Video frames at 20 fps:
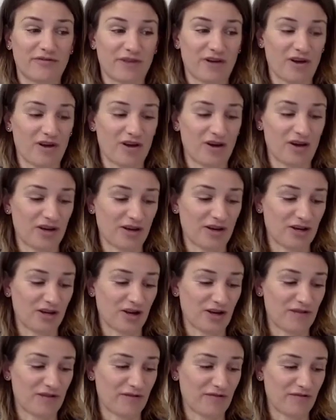
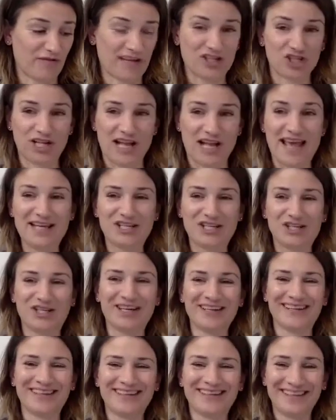kind of
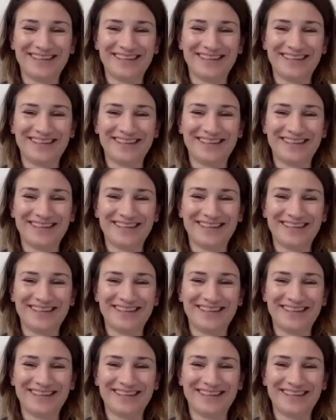flagellation,